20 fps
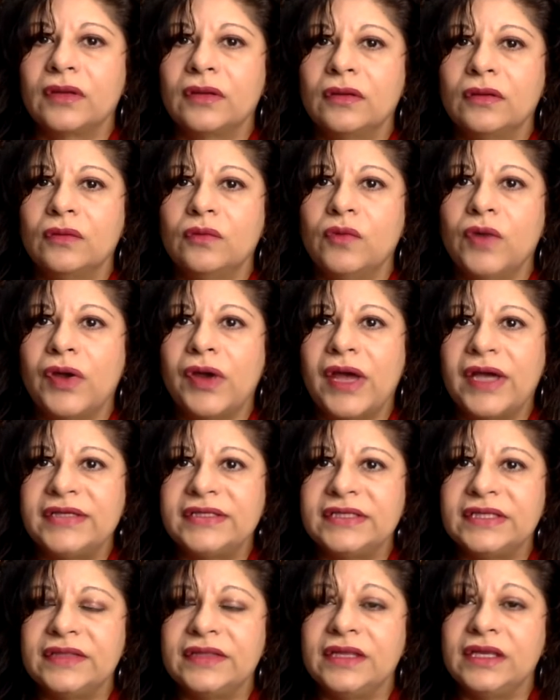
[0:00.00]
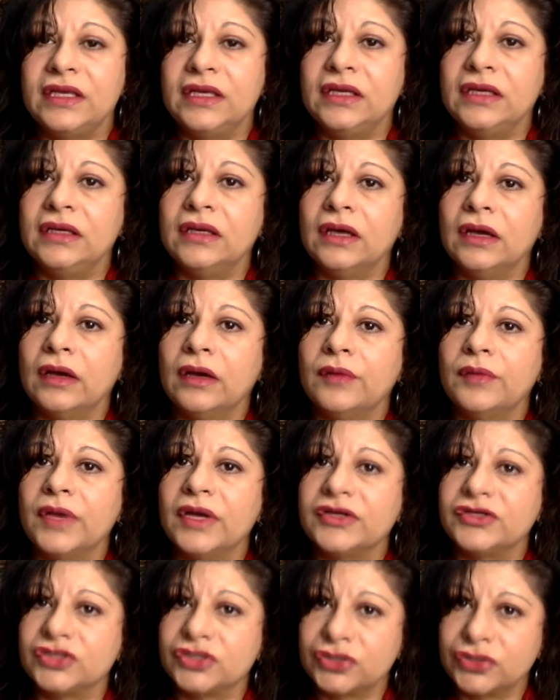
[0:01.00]
Whereas in the
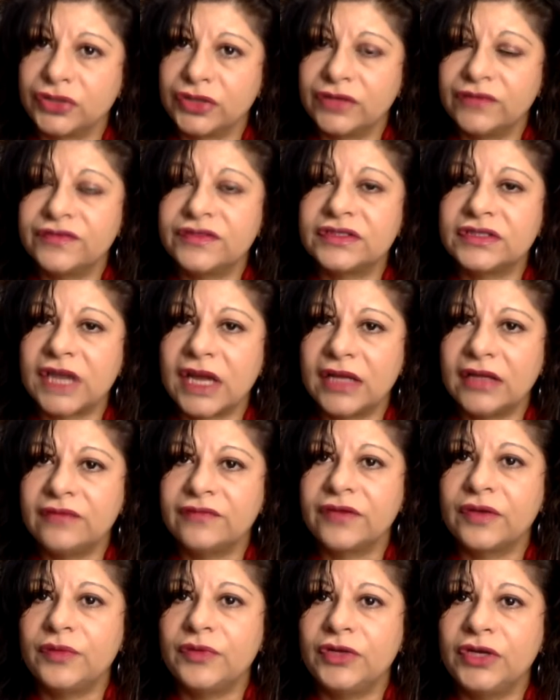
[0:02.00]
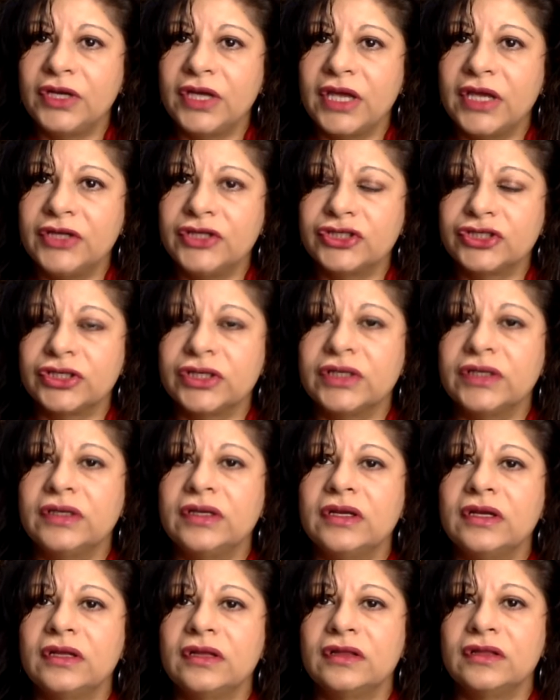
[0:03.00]
assertive style of communication,
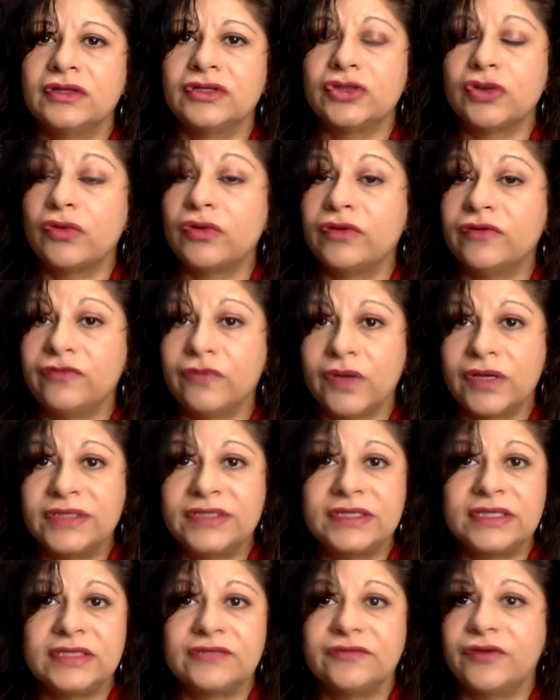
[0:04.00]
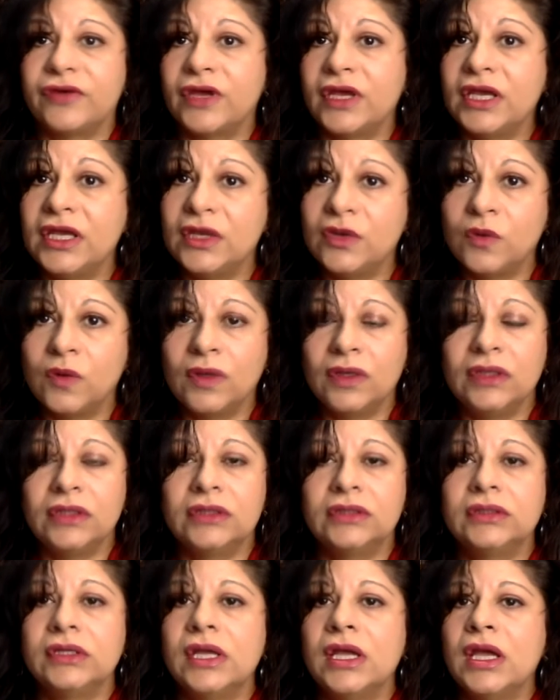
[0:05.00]
the tone of voice is very
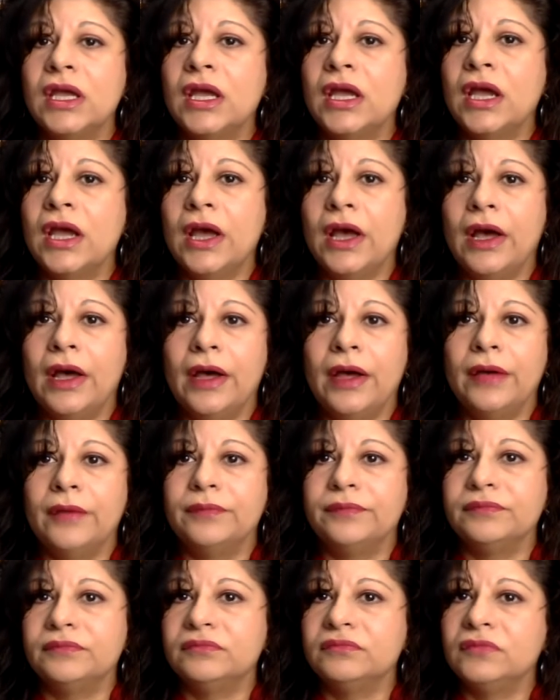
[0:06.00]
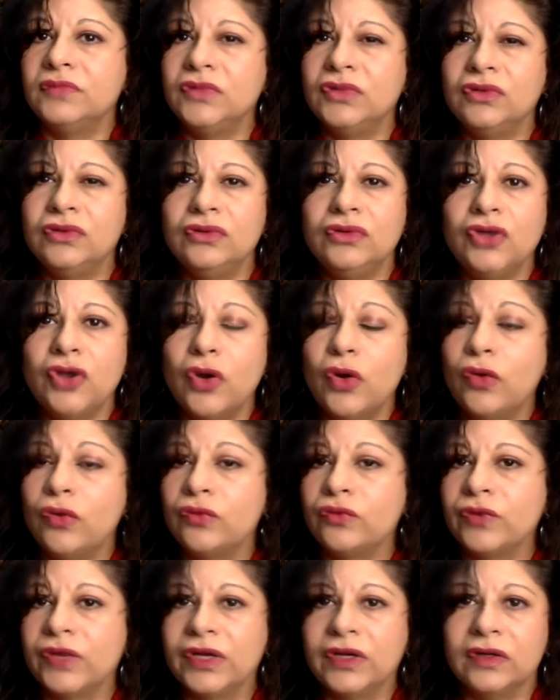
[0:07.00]
equal, no
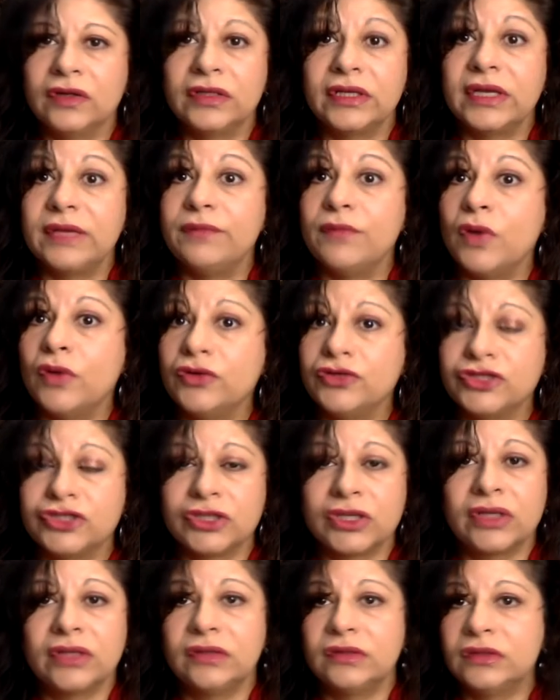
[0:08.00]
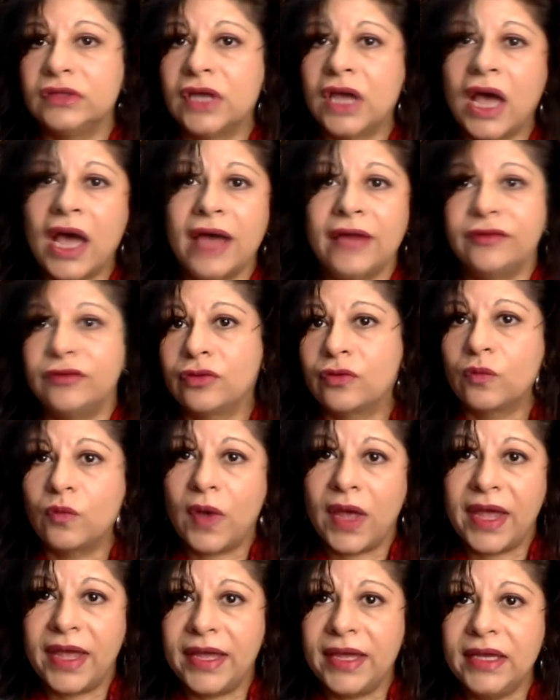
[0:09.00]
real emotion either
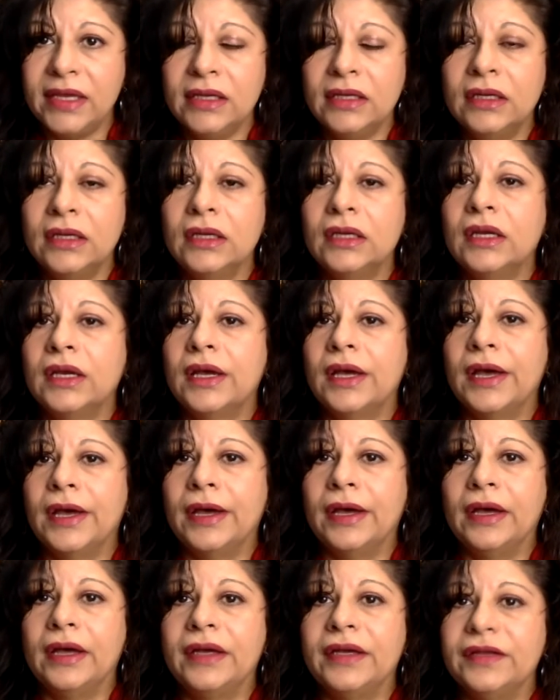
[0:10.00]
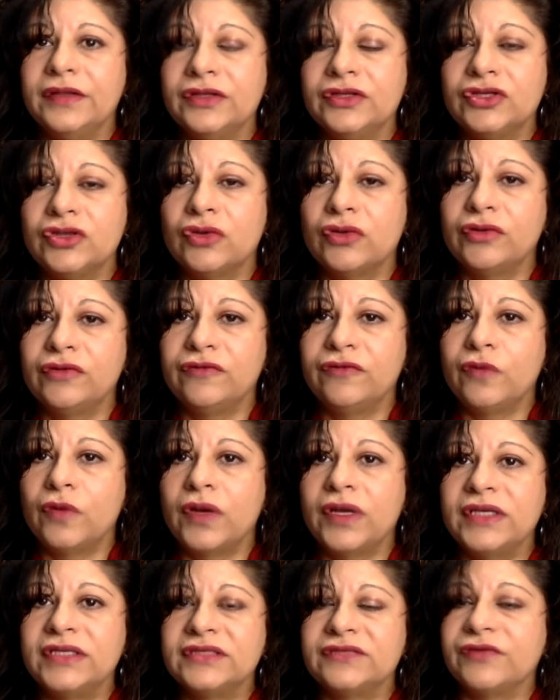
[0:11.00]
way in the tone of
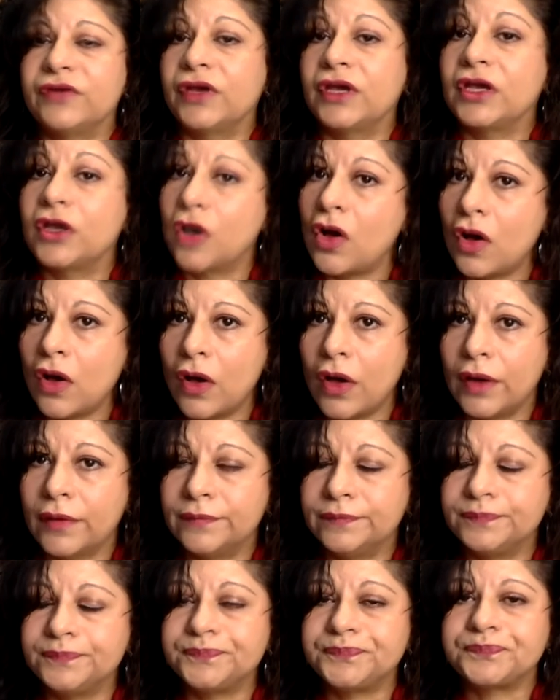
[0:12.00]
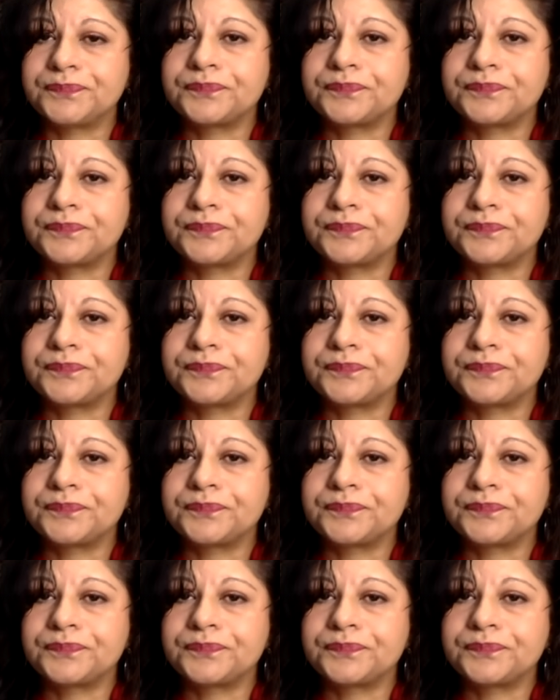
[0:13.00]
voice, very calm.